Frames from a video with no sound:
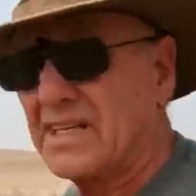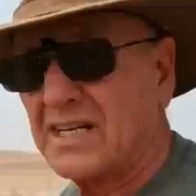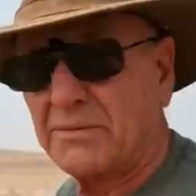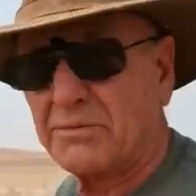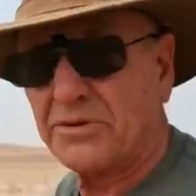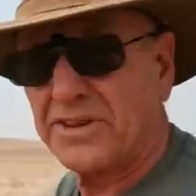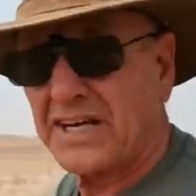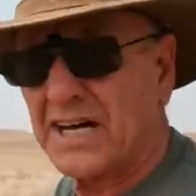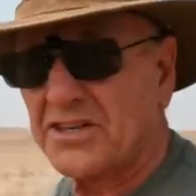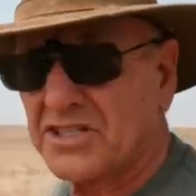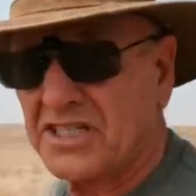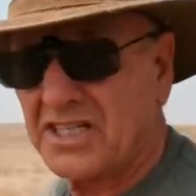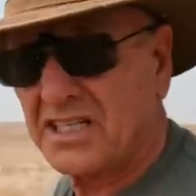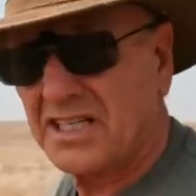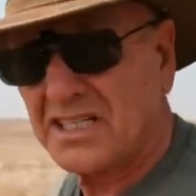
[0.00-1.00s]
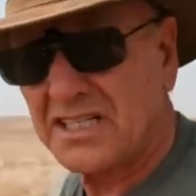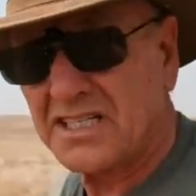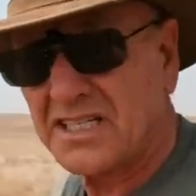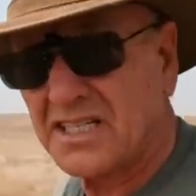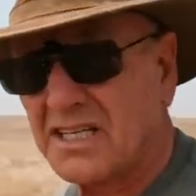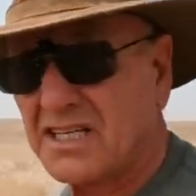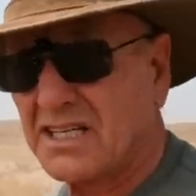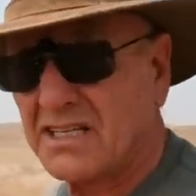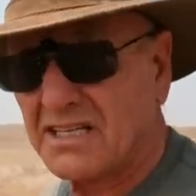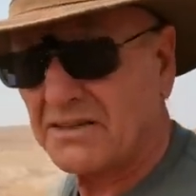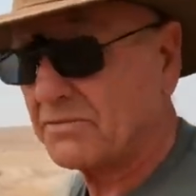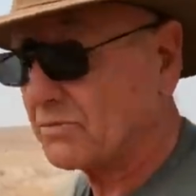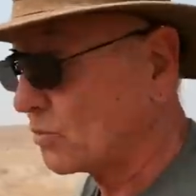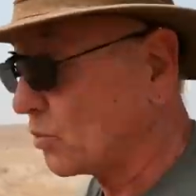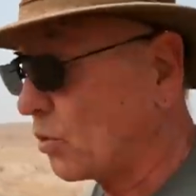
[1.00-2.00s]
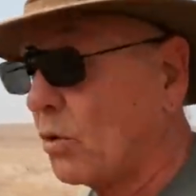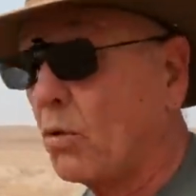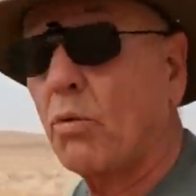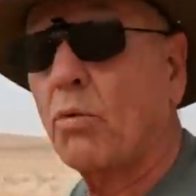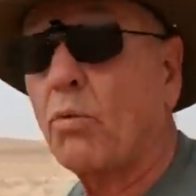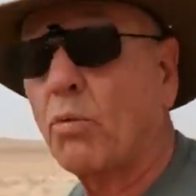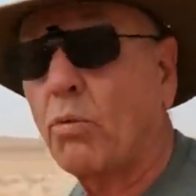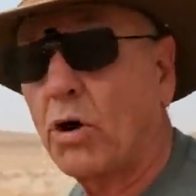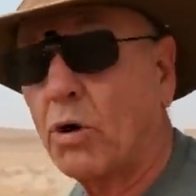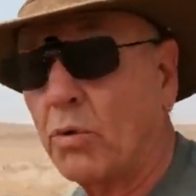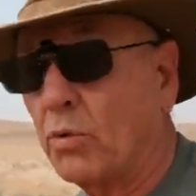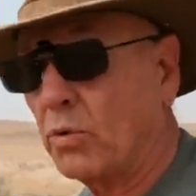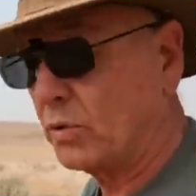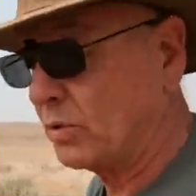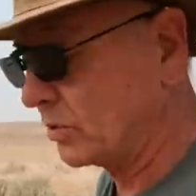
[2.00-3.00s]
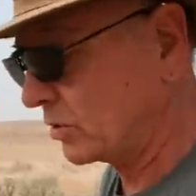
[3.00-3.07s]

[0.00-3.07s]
couple thousand Indians. Whoa.